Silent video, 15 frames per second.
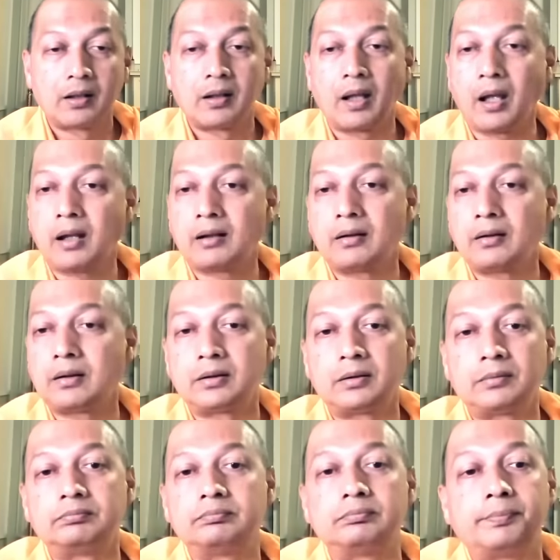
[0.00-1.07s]
And
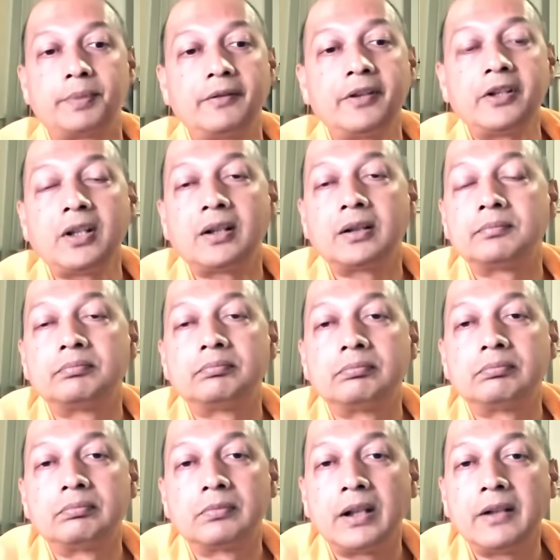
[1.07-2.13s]
pravachana,
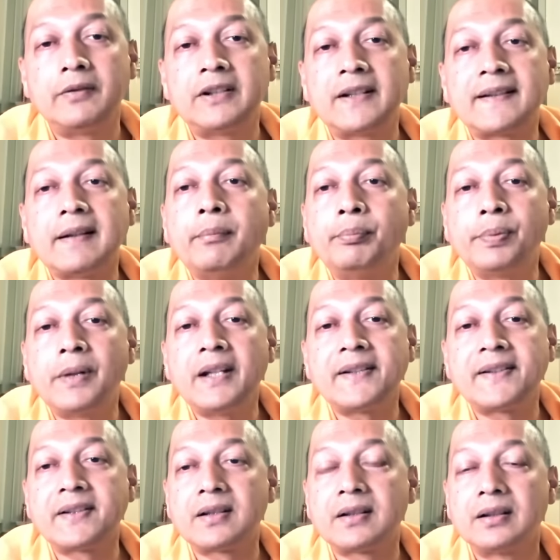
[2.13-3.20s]
even the
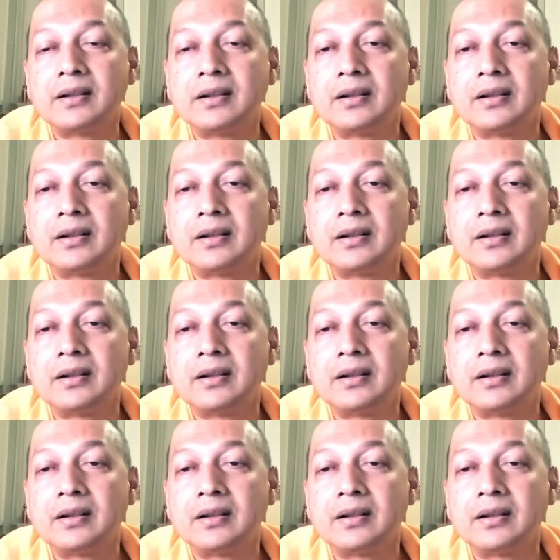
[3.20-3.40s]
simplest